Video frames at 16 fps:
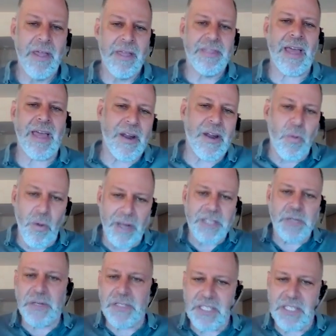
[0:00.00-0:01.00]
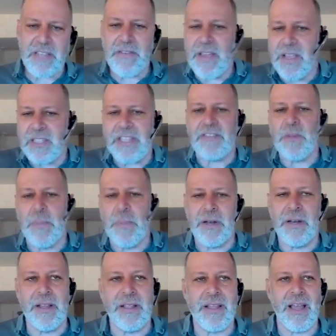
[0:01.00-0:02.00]
That I don't watch much TV, so you have to put
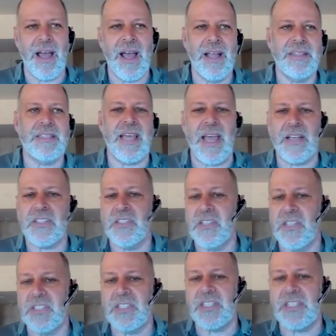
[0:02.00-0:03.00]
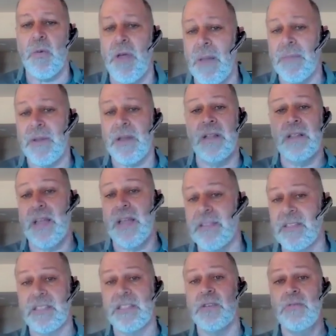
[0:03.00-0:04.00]
it in context and just say, well, I'm going
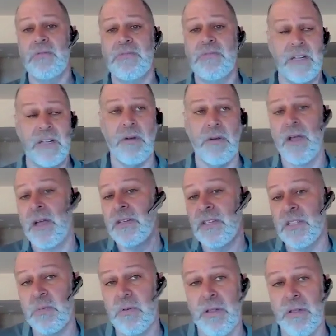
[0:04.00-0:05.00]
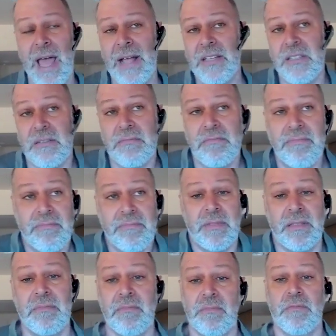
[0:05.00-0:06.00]
to just relax and
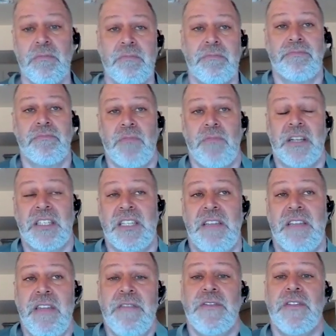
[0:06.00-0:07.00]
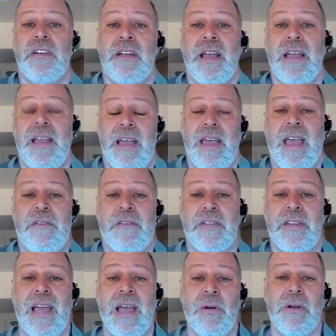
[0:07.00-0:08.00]
watch TV for half
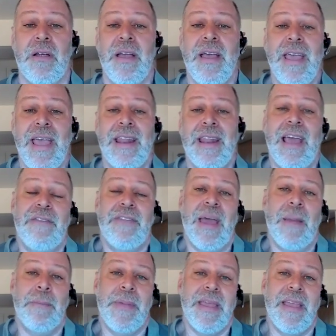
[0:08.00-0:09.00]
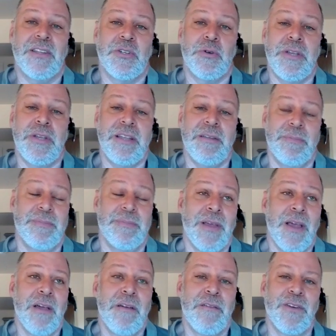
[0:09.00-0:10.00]
an hour and have that be a treat
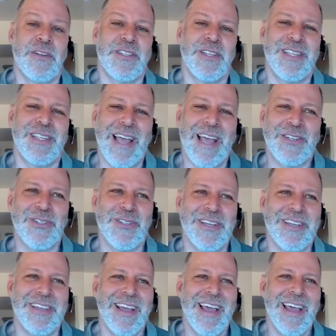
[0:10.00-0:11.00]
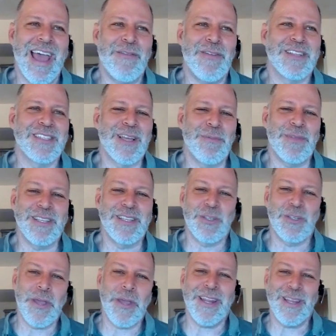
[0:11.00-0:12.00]
versus actually having something
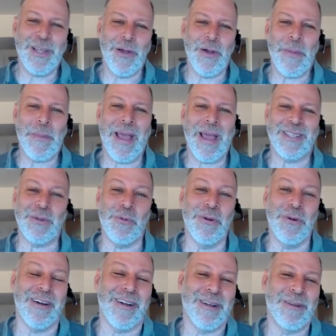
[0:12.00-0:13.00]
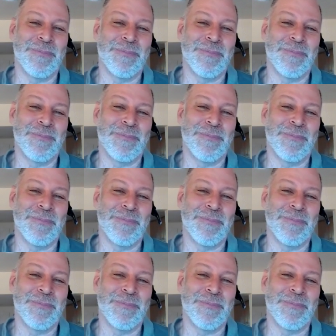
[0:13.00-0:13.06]
sweet and going back to work.